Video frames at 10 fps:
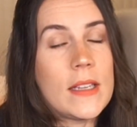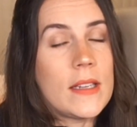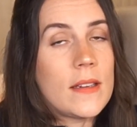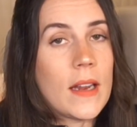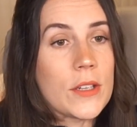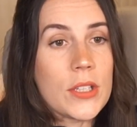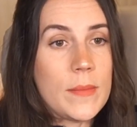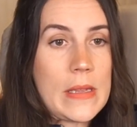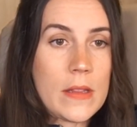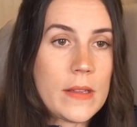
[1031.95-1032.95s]
He didn't actually
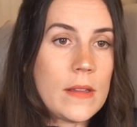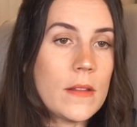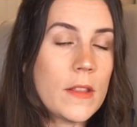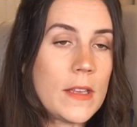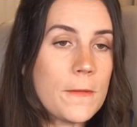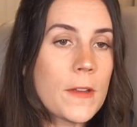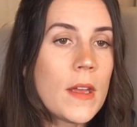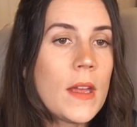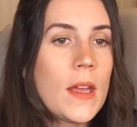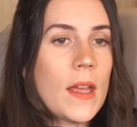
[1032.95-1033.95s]
meet the thief,
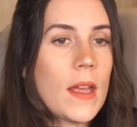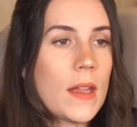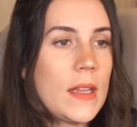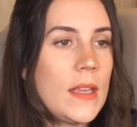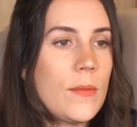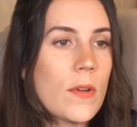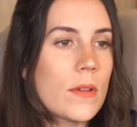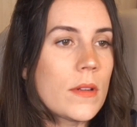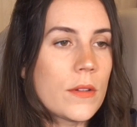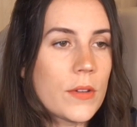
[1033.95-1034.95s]
and he
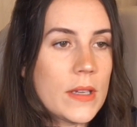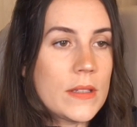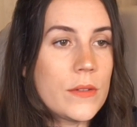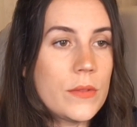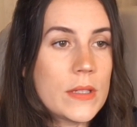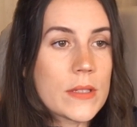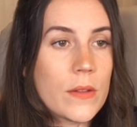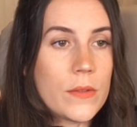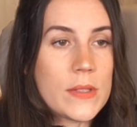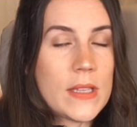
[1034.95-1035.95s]
won't agree to
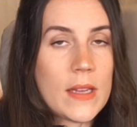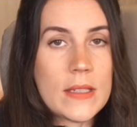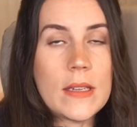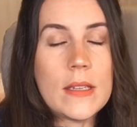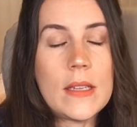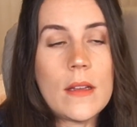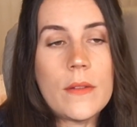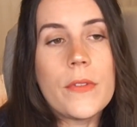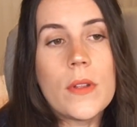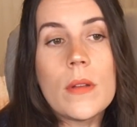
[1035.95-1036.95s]
disclose the identity
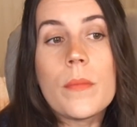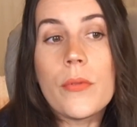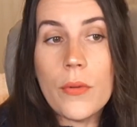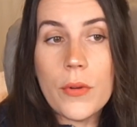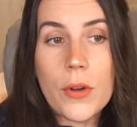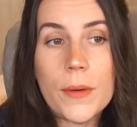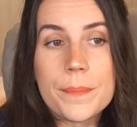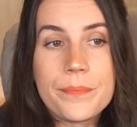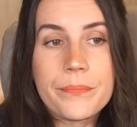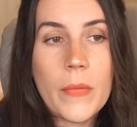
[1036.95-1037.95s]
of the
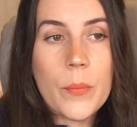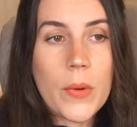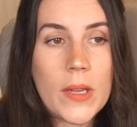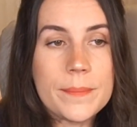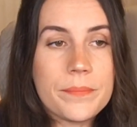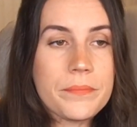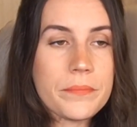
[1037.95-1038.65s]
broker. But